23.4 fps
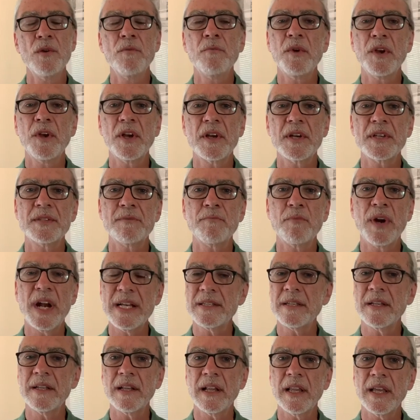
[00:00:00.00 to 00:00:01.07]
because
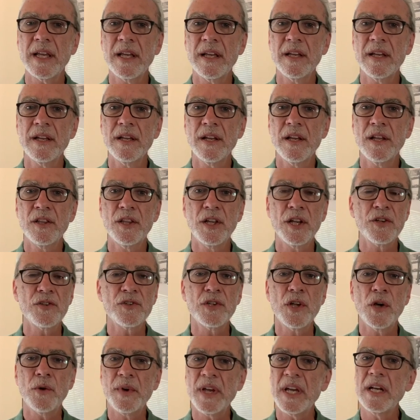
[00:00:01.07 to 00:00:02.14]
presently, there is
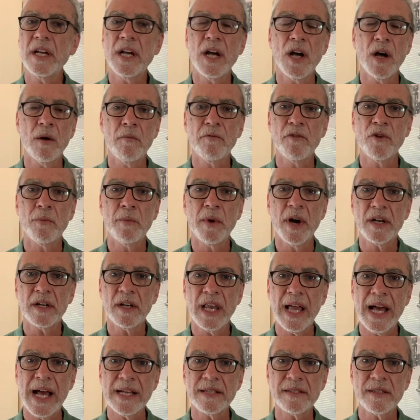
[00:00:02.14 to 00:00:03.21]
no income from our
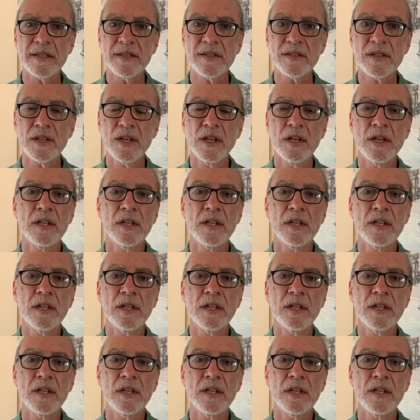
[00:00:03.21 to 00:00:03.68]
classes.